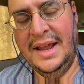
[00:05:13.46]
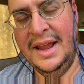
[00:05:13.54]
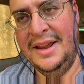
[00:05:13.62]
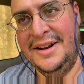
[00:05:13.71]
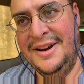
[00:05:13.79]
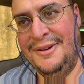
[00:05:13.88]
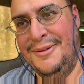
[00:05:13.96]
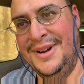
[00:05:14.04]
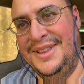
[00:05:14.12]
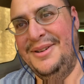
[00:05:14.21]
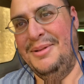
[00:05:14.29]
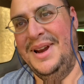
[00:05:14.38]

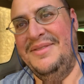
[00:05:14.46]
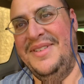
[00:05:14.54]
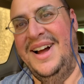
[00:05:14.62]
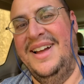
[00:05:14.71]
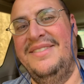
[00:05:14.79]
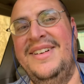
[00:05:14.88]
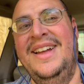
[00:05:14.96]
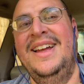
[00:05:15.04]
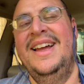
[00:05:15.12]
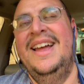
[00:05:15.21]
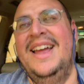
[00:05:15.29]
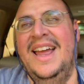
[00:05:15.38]
125.
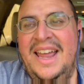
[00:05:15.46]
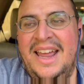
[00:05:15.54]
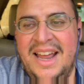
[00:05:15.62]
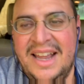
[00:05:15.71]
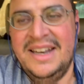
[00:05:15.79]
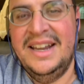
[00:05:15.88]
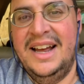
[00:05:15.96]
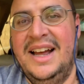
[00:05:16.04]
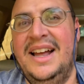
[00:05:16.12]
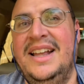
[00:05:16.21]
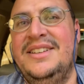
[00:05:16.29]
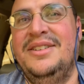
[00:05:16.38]

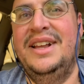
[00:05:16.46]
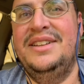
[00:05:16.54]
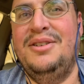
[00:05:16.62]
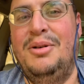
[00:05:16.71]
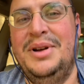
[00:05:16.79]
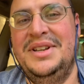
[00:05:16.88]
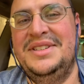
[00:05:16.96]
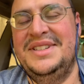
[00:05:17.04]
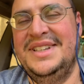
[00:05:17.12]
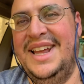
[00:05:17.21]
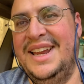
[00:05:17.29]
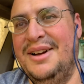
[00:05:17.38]
And so that's always
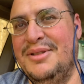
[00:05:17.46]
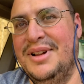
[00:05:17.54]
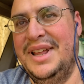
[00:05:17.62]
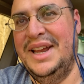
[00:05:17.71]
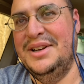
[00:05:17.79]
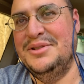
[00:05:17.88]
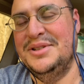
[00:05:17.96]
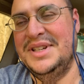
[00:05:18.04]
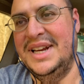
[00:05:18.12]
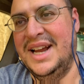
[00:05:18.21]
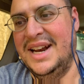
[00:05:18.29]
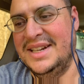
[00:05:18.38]
like a really
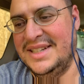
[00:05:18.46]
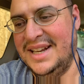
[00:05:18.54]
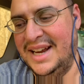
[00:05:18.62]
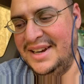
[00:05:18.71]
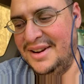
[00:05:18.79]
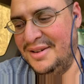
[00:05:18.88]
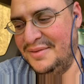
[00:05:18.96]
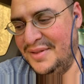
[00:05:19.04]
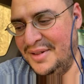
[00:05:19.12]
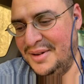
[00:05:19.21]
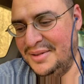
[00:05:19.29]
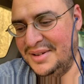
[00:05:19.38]
interesting kind of side note for
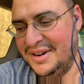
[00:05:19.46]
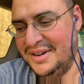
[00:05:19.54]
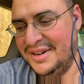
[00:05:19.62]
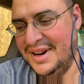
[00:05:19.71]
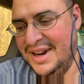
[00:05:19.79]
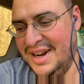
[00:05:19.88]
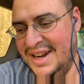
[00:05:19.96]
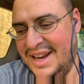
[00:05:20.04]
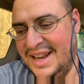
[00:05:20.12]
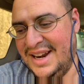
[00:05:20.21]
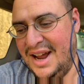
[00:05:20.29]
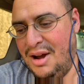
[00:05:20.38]
those that are
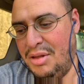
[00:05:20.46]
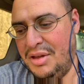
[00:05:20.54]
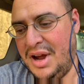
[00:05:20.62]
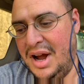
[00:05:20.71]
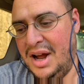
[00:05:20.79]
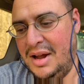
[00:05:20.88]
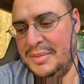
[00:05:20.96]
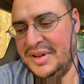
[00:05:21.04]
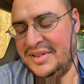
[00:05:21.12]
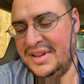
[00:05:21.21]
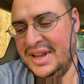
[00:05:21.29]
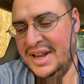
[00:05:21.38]
into health comm.
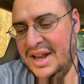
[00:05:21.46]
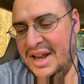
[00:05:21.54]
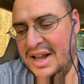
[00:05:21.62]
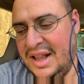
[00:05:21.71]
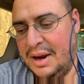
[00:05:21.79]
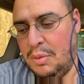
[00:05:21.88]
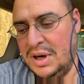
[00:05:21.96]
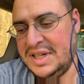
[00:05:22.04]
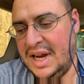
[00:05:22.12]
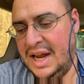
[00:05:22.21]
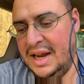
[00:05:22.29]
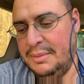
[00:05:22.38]
Is like one
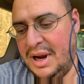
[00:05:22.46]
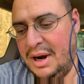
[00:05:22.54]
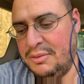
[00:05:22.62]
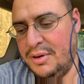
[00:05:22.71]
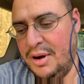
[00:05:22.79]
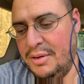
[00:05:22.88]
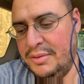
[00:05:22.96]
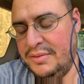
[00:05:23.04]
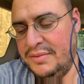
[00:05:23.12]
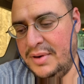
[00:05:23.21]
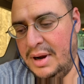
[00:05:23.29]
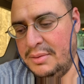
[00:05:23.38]
time I
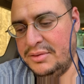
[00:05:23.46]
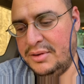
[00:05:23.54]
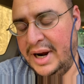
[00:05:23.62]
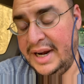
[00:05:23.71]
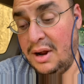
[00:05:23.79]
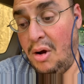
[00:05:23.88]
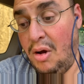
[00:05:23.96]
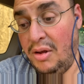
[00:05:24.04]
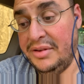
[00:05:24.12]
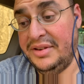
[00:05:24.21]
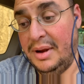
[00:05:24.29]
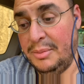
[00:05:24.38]
was riding all
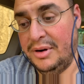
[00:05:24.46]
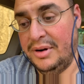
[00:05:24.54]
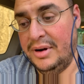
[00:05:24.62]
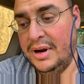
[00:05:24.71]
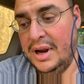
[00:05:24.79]
summer,